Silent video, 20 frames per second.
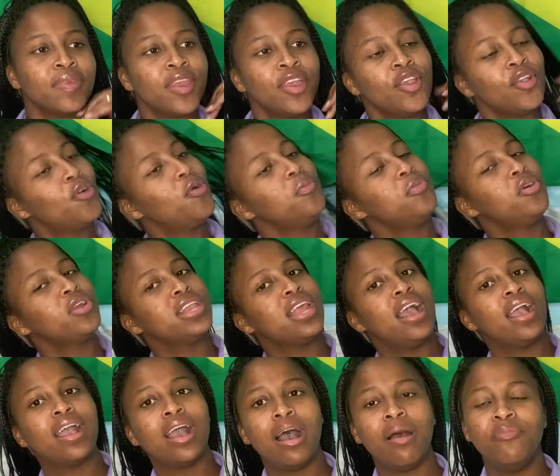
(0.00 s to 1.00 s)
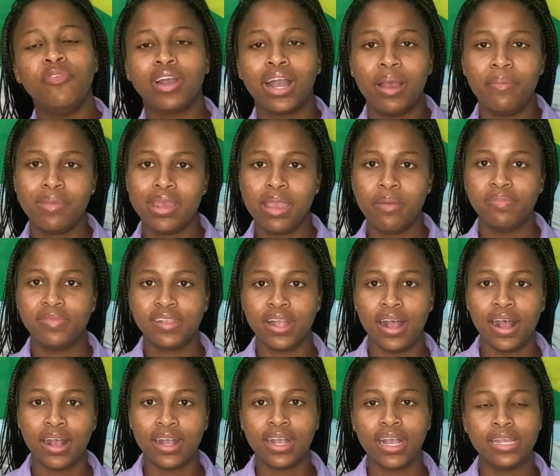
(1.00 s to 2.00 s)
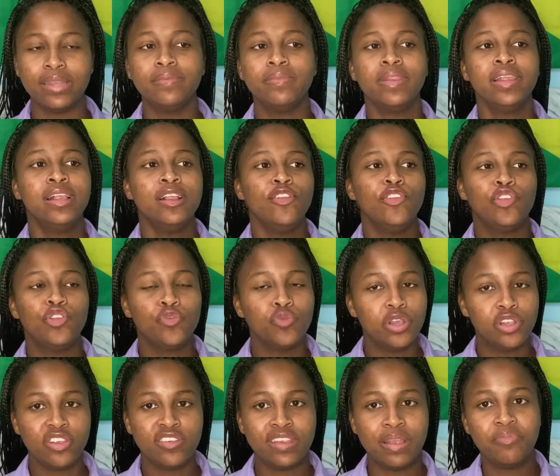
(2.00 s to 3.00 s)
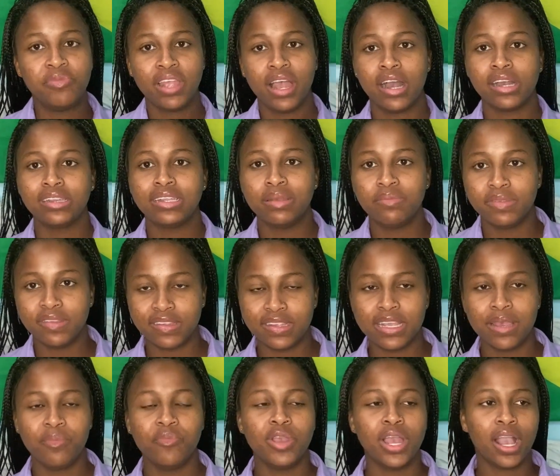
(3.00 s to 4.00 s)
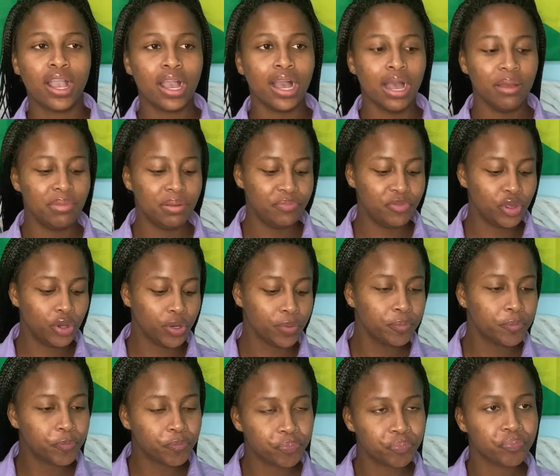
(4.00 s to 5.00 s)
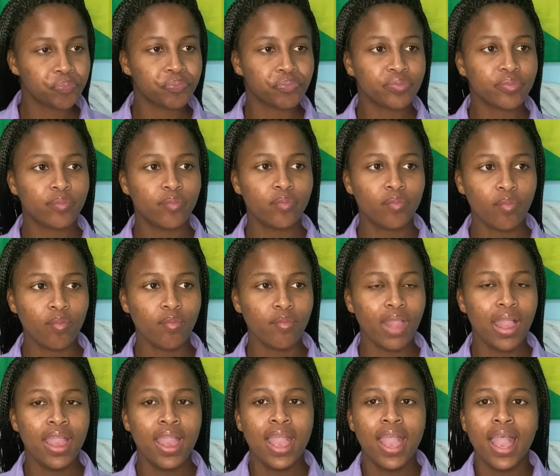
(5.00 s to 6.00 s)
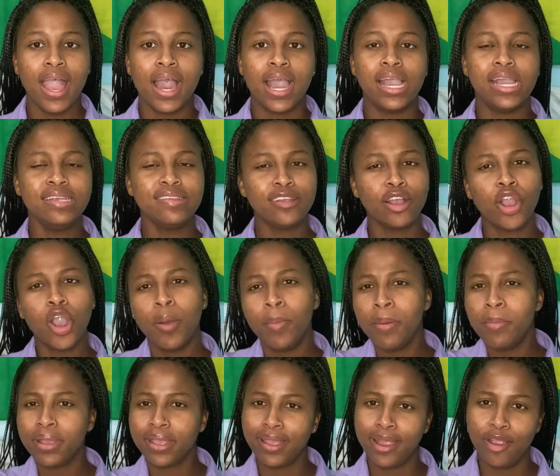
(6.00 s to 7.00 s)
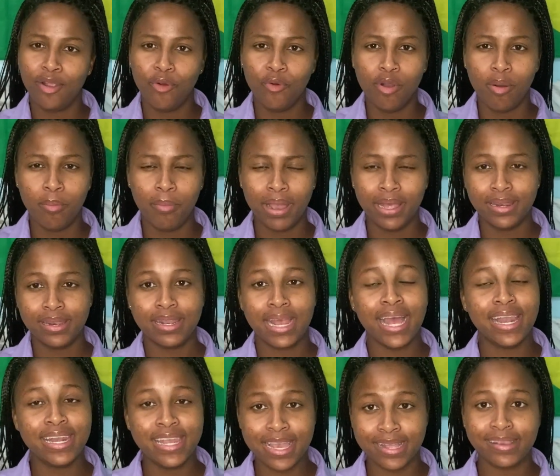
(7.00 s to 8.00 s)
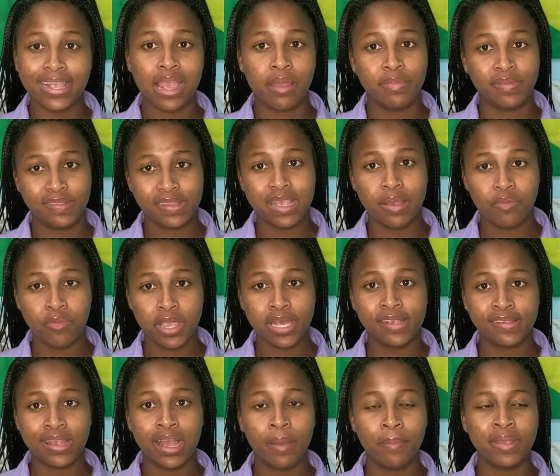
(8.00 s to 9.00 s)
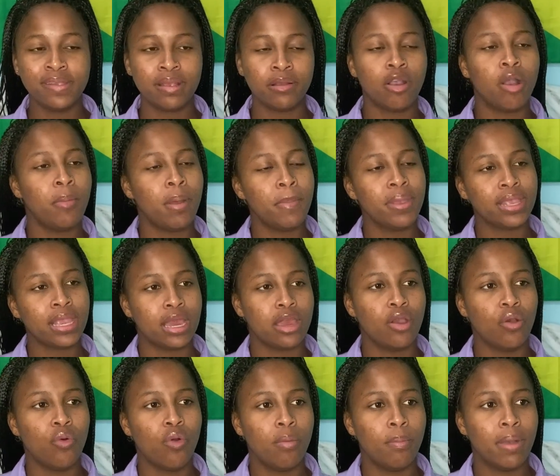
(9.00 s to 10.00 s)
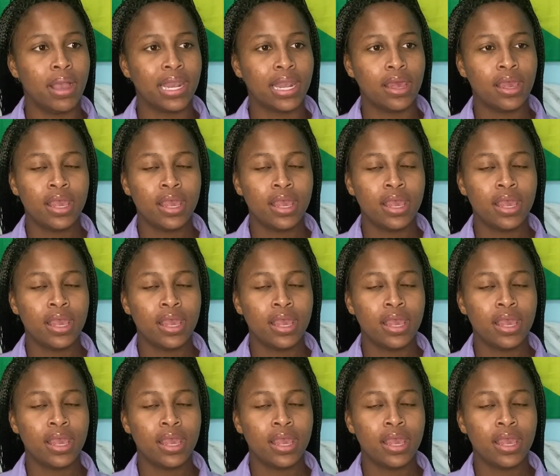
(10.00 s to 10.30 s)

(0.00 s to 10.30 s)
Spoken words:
Come down there and calm down and make him talk and the waitress them talk to him same way and calm him down. And he said, come let me carry you home, man. At daytime same way this happened. He said, come let me carry you home, man.